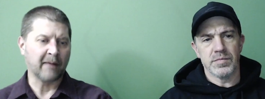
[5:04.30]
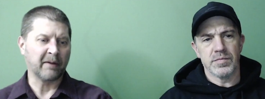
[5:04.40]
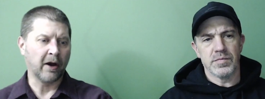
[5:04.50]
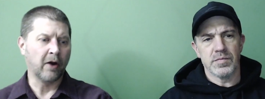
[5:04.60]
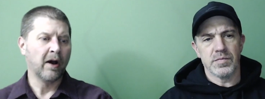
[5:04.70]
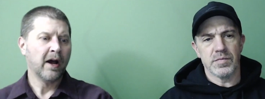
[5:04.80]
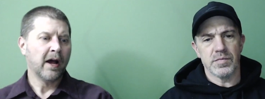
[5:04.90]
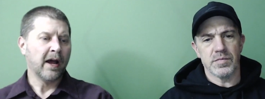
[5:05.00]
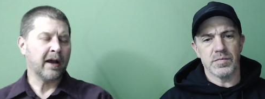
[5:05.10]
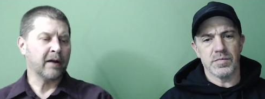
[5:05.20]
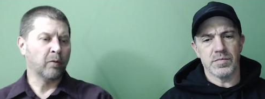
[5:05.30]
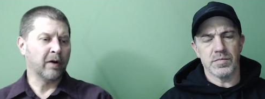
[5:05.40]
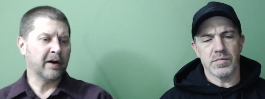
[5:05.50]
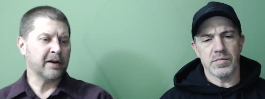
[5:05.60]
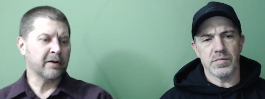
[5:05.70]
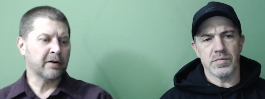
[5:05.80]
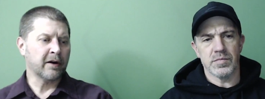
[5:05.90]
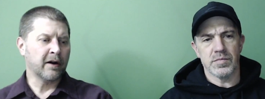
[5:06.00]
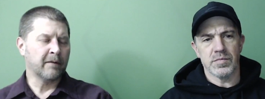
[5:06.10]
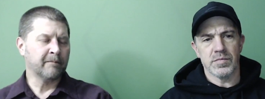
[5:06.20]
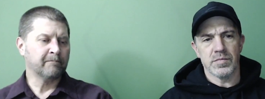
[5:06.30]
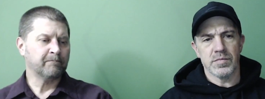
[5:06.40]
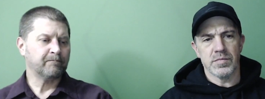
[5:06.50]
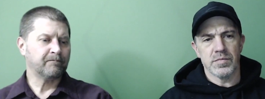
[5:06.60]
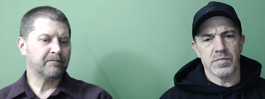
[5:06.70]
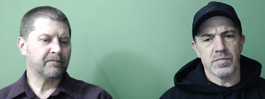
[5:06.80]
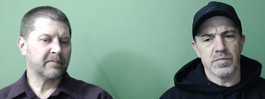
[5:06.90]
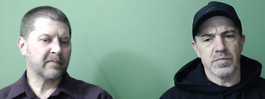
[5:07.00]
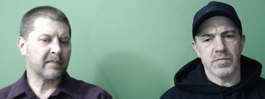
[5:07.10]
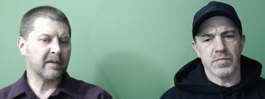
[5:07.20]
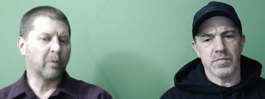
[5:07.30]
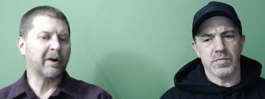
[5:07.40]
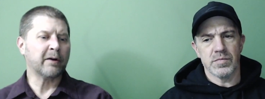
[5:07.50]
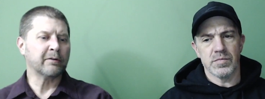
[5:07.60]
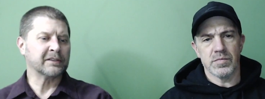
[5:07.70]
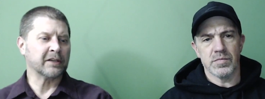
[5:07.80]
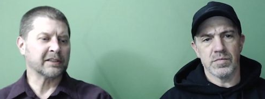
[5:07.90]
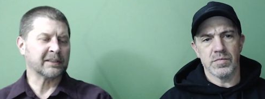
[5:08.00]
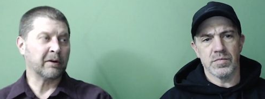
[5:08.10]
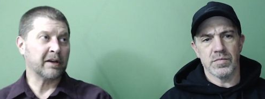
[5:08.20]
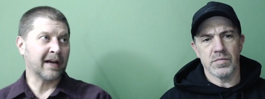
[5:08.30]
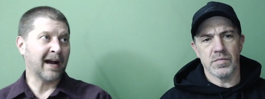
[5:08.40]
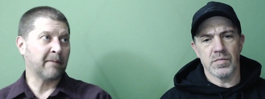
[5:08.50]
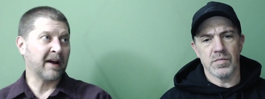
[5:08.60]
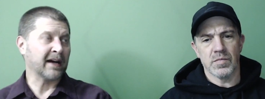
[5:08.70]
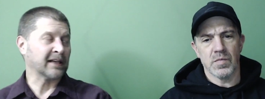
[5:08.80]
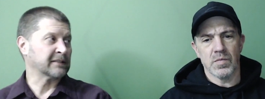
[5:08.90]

Speaker 1: ago. And what are your um, what are your results on what you got back as